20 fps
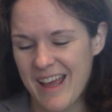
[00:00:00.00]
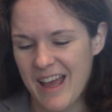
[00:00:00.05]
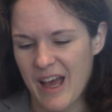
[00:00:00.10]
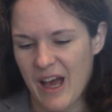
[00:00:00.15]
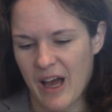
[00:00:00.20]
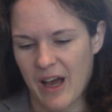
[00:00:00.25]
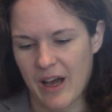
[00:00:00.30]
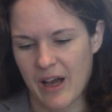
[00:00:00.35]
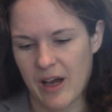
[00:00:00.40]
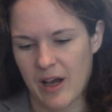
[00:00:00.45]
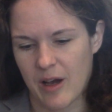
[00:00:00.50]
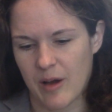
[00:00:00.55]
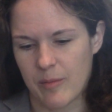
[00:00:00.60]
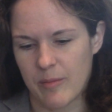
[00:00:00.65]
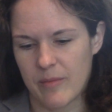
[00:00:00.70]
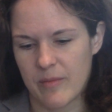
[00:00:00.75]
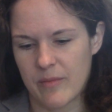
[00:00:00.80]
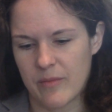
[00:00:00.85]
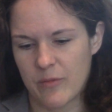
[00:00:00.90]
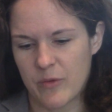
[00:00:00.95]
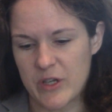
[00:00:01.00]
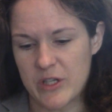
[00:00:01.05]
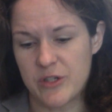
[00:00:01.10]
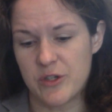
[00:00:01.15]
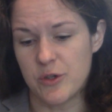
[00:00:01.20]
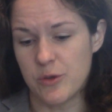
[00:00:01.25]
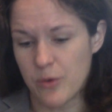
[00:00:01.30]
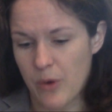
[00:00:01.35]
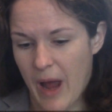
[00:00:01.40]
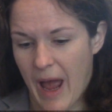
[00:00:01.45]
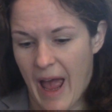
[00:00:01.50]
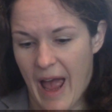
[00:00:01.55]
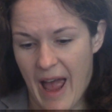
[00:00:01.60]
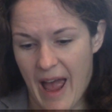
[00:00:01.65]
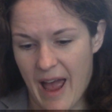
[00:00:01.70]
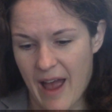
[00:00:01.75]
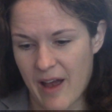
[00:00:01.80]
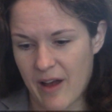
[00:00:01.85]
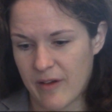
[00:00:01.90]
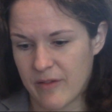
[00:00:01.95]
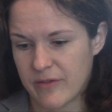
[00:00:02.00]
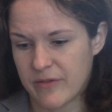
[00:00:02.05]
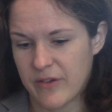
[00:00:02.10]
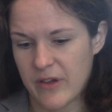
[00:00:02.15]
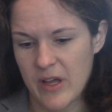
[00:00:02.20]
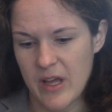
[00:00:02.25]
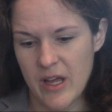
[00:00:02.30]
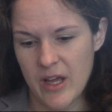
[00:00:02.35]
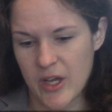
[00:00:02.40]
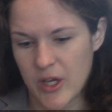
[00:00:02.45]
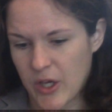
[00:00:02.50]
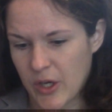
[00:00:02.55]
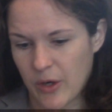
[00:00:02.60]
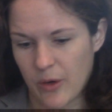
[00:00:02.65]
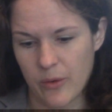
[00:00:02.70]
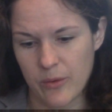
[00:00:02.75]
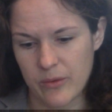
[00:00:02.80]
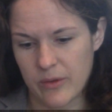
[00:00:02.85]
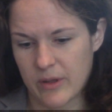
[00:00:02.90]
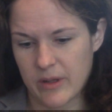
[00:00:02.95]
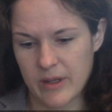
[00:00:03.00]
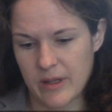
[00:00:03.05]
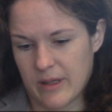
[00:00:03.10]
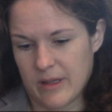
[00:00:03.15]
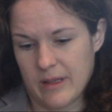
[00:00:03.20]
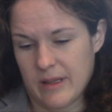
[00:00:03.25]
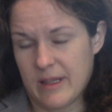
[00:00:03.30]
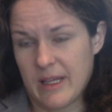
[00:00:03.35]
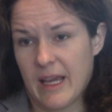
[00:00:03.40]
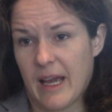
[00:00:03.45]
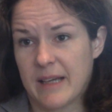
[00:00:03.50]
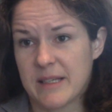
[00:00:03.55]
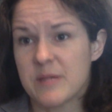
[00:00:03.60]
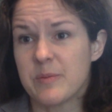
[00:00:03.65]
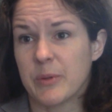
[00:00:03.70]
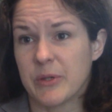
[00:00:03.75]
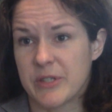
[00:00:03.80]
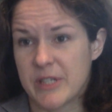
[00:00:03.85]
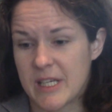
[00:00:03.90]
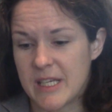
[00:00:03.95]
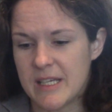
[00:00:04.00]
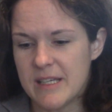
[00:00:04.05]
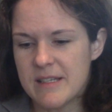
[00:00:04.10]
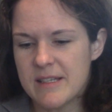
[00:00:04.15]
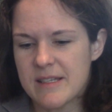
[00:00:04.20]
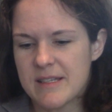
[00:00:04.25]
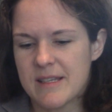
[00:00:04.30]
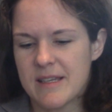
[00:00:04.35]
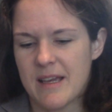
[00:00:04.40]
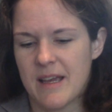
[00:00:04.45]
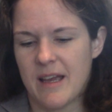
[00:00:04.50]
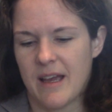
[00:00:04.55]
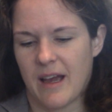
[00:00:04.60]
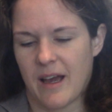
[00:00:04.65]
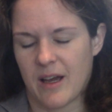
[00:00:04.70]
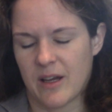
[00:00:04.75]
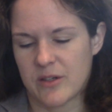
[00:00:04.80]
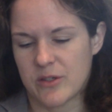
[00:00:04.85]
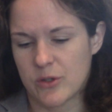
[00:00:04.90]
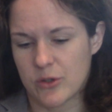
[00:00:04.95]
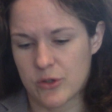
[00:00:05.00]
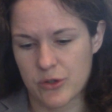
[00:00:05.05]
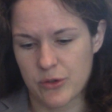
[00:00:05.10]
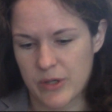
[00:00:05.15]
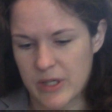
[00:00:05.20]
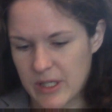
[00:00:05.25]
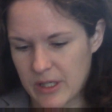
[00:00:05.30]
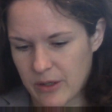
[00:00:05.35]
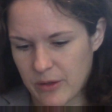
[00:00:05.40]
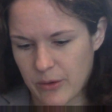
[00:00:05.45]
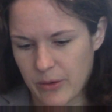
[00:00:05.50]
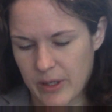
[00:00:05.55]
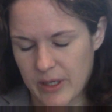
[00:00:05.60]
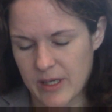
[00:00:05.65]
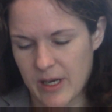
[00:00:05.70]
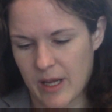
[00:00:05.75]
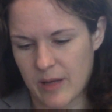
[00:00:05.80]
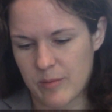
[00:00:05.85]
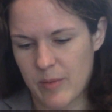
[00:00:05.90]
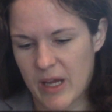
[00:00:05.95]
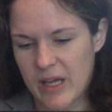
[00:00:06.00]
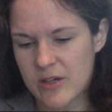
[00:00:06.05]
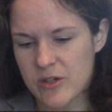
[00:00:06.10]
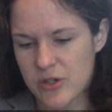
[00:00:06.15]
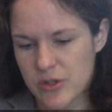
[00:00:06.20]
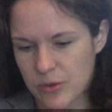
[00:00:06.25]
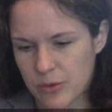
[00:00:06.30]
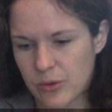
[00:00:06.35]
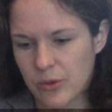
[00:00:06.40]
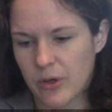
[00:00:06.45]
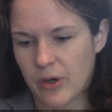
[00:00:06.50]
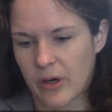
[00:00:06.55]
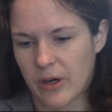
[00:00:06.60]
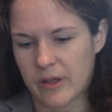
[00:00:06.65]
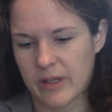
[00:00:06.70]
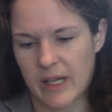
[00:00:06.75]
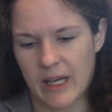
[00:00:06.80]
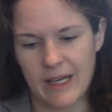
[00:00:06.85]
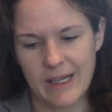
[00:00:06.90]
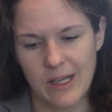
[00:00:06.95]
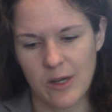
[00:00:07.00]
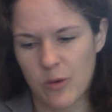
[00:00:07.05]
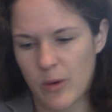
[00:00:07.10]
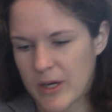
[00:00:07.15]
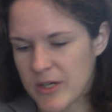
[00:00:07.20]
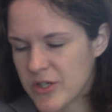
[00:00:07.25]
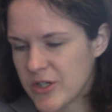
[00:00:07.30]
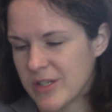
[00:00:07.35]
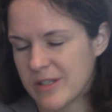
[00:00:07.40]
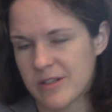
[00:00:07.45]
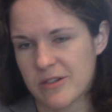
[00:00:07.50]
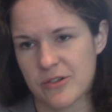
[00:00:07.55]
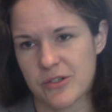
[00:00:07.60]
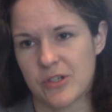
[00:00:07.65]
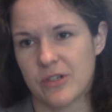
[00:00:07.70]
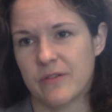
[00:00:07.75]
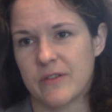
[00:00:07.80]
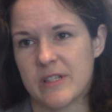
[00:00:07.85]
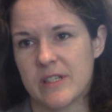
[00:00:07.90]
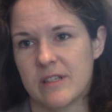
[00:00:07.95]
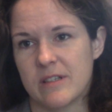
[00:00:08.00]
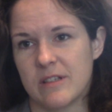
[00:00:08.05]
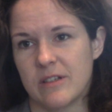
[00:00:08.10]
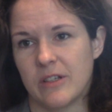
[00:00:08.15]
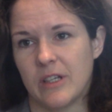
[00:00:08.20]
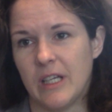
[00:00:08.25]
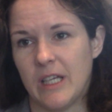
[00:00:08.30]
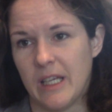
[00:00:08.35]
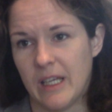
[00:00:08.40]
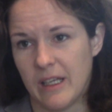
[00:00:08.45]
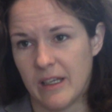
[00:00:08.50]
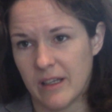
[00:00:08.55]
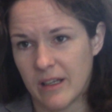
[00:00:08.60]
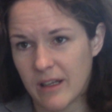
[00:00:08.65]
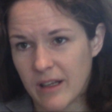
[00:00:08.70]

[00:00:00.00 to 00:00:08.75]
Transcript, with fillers: Um, we do have, you know, the expertise uh, to treat you and, and make sure that any questions or services you need